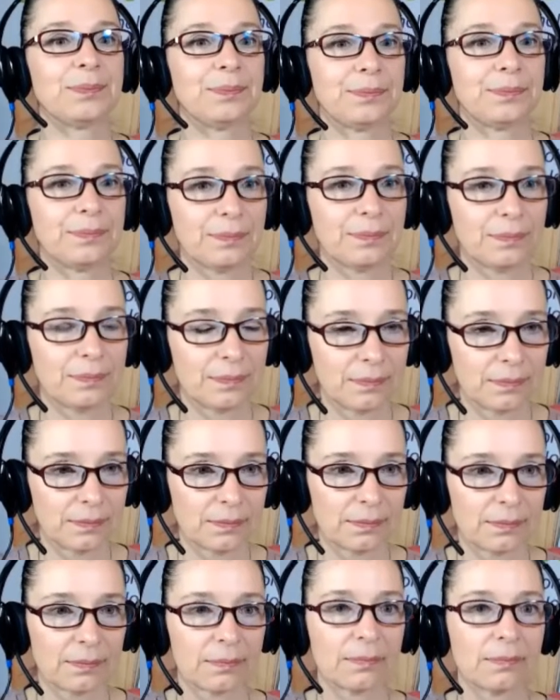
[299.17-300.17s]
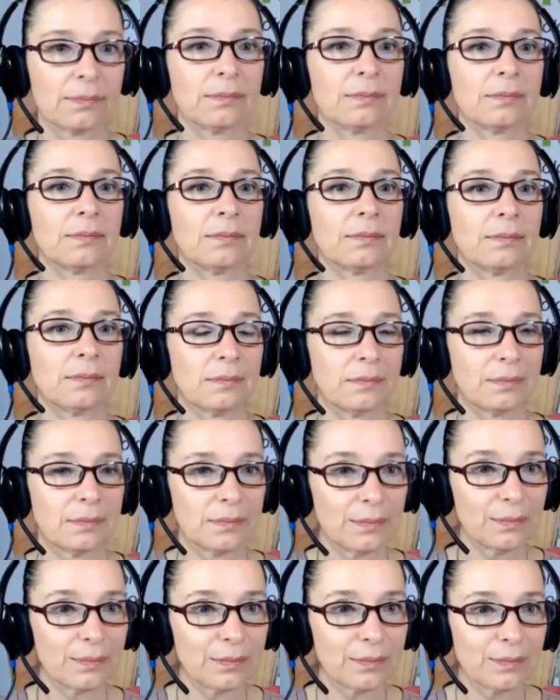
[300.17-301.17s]

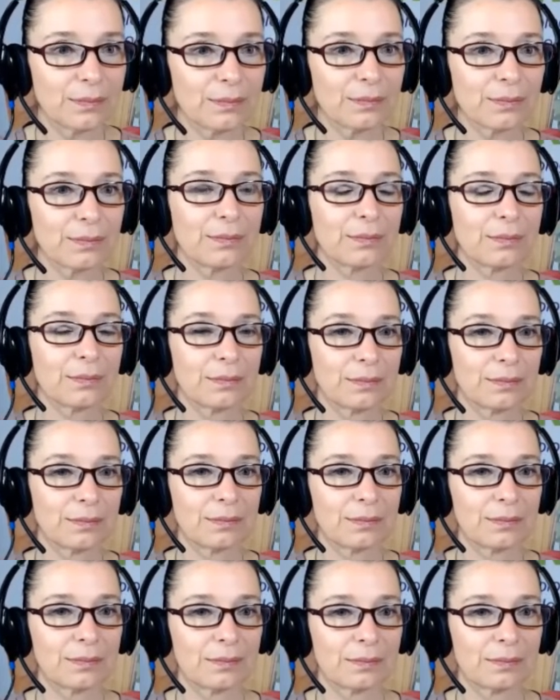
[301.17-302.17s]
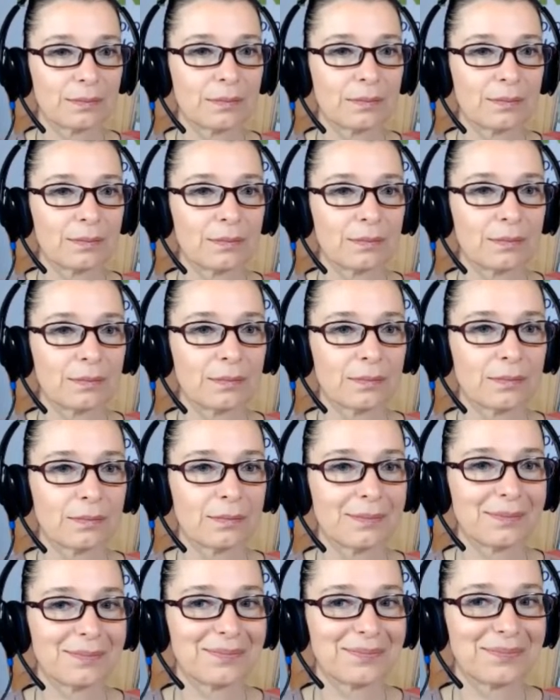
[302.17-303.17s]

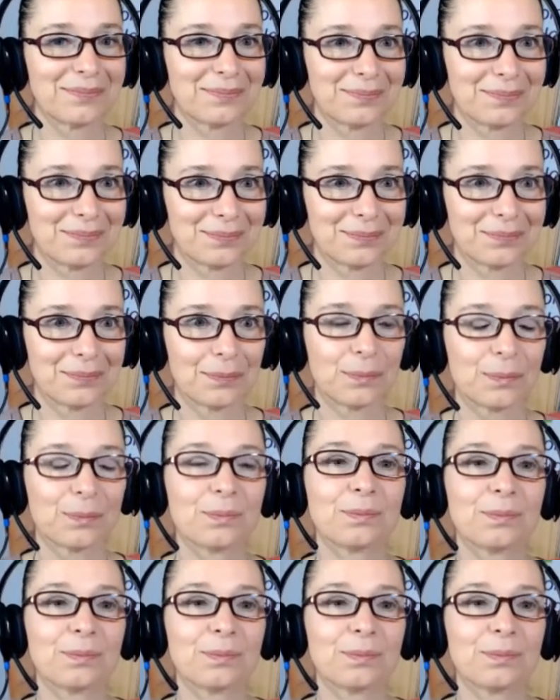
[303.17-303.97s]
The person shown says nothing.